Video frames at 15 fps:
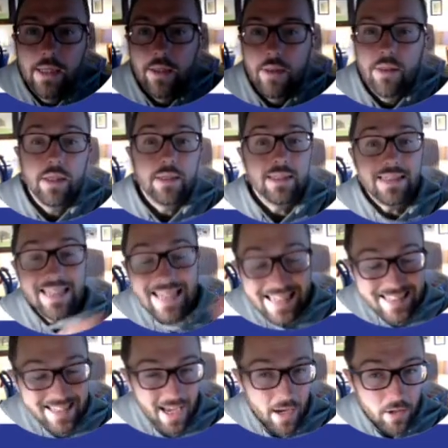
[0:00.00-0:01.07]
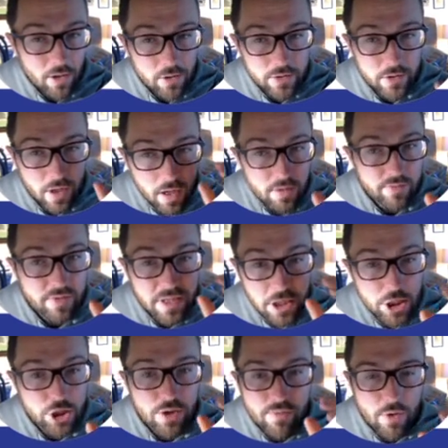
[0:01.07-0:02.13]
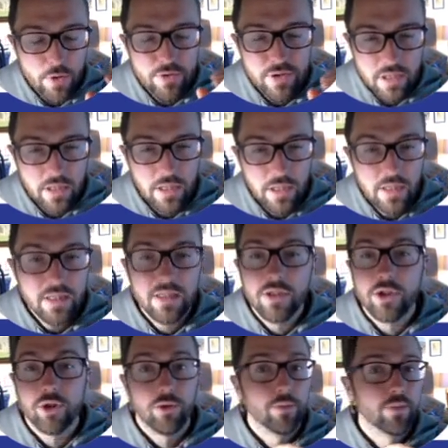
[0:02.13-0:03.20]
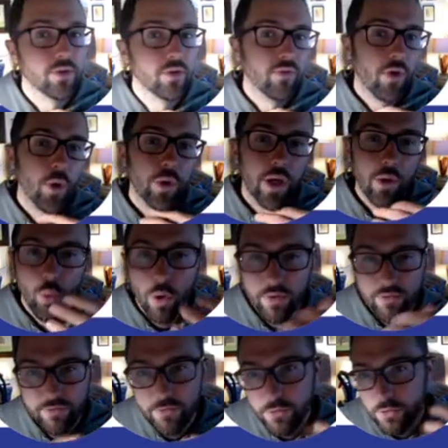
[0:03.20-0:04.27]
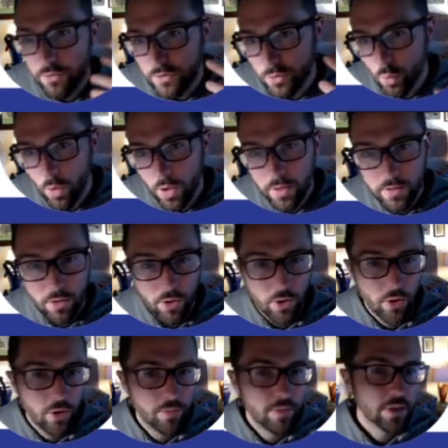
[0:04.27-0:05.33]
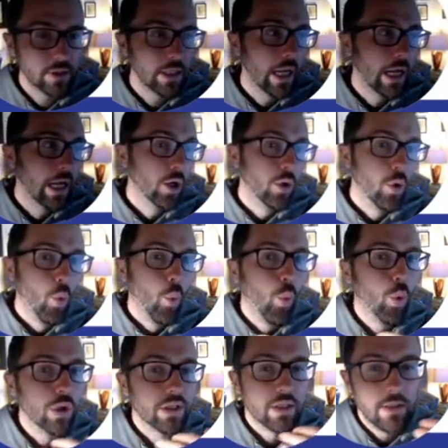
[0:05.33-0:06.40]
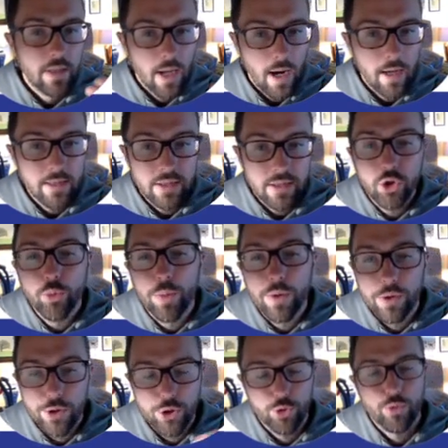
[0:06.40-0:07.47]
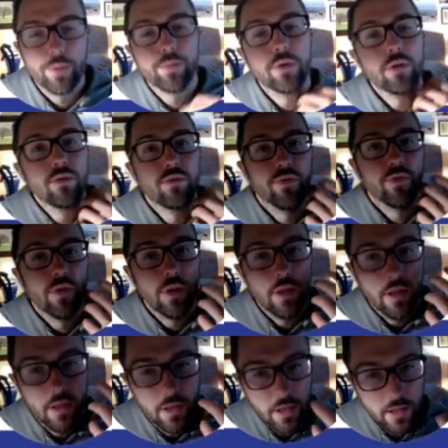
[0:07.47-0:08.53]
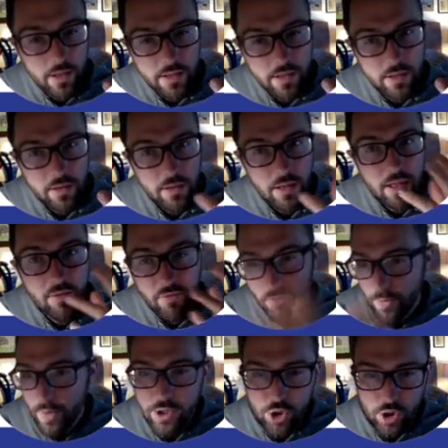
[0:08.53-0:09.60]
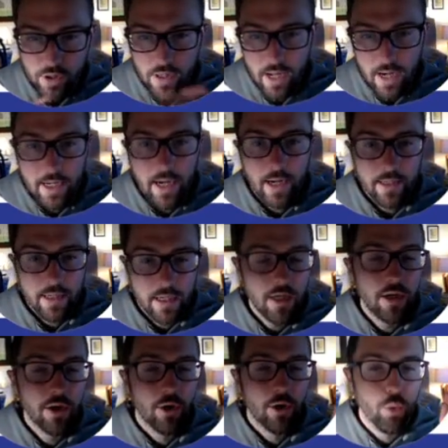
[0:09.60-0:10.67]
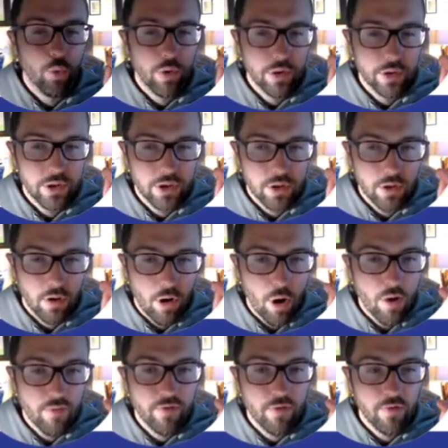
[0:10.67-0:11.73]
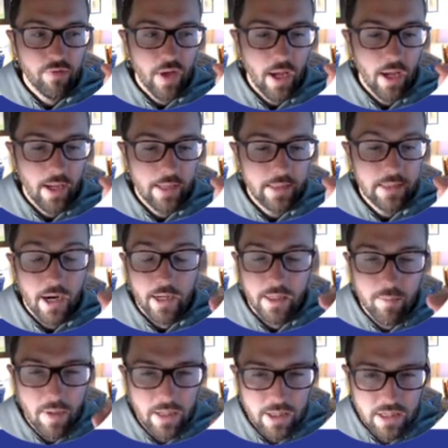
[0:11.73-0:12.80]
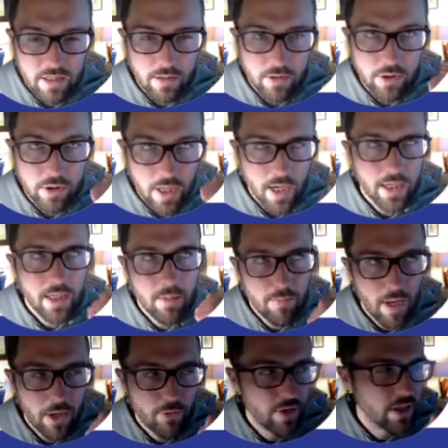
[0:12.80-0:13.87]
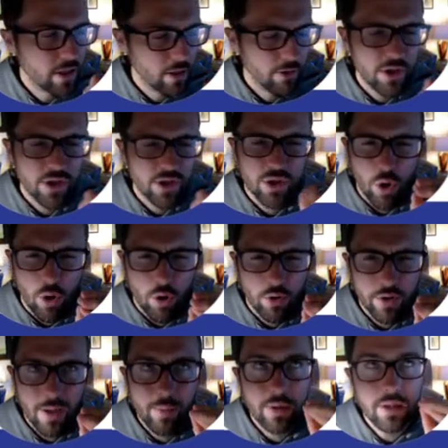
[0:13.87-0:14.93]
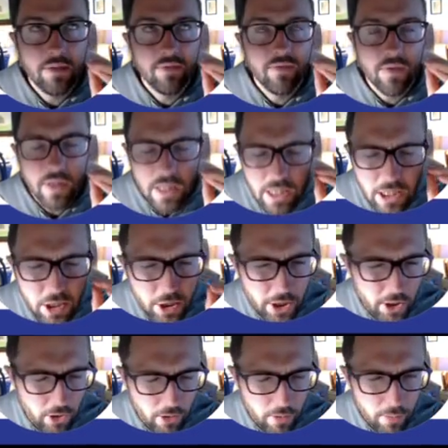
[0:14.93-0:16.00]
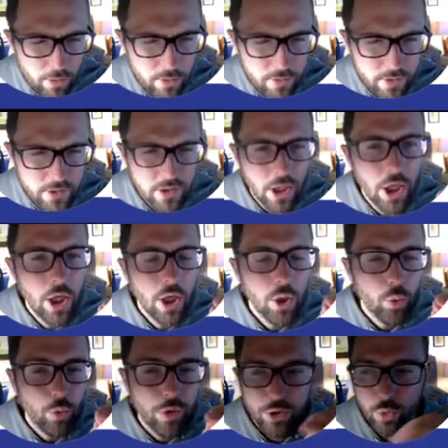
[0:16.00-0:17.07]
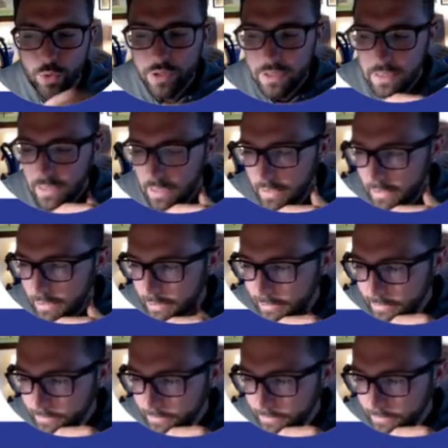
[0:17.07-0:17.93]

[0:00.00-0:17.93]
The details of each of those things in terms of, okay, what foods, what herbs, was not super descriptive. This information that I got here was off of a documentary series called, I believe, The Incurables, which was like,